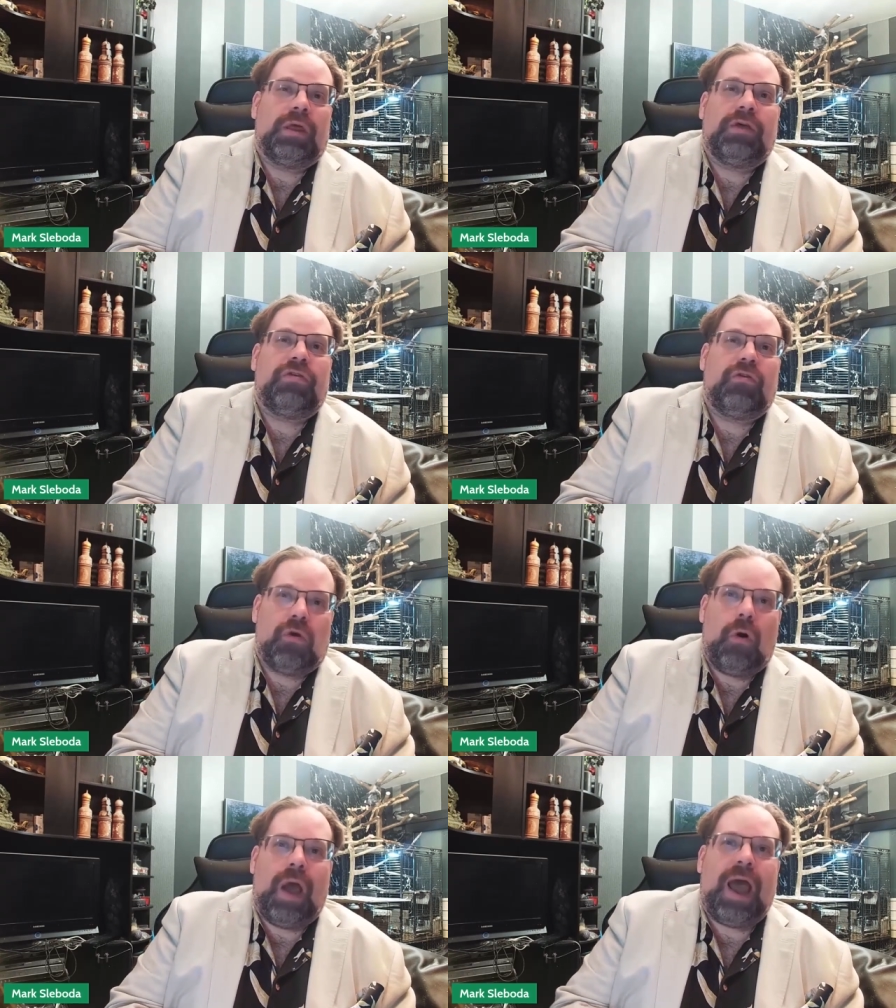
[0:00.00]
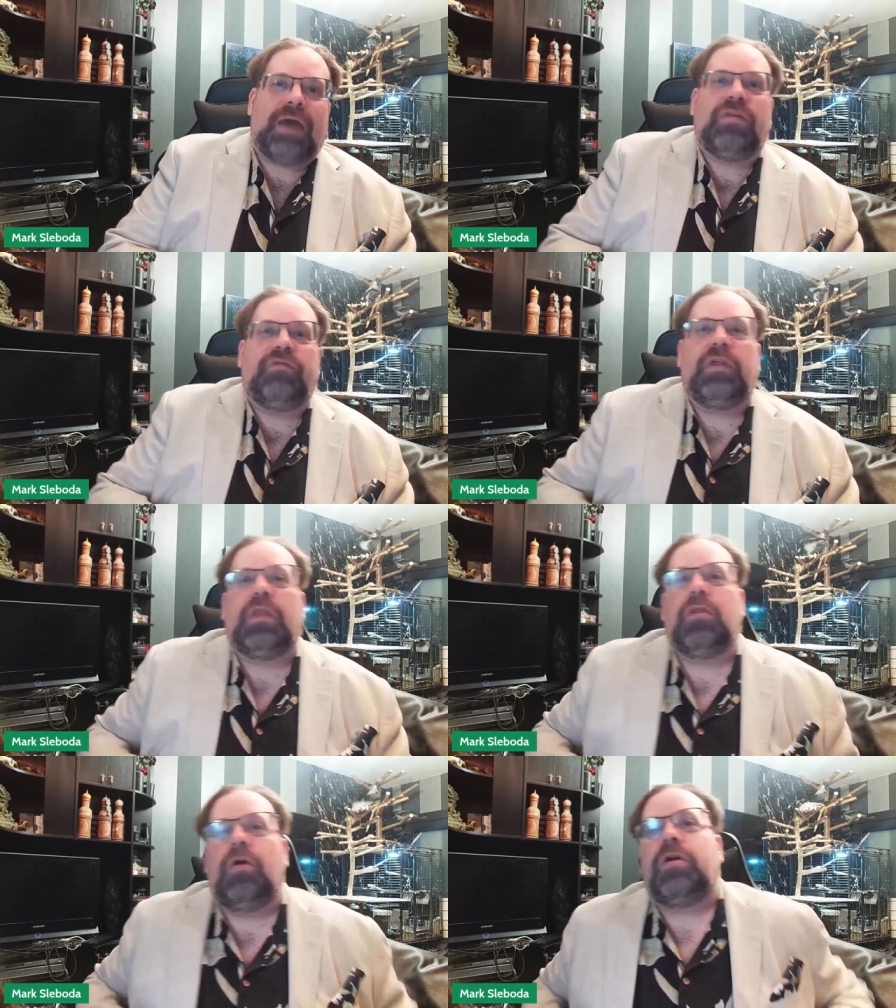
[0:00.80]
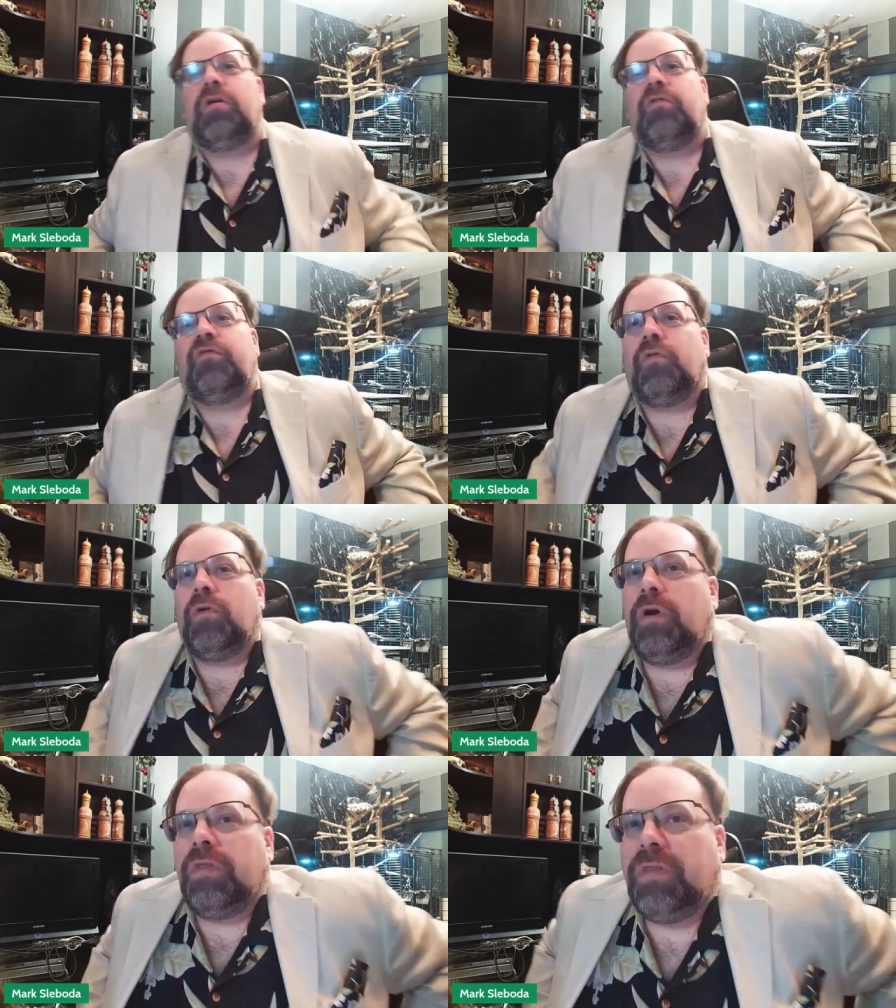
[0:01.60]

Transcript: unless you go actively looking for it,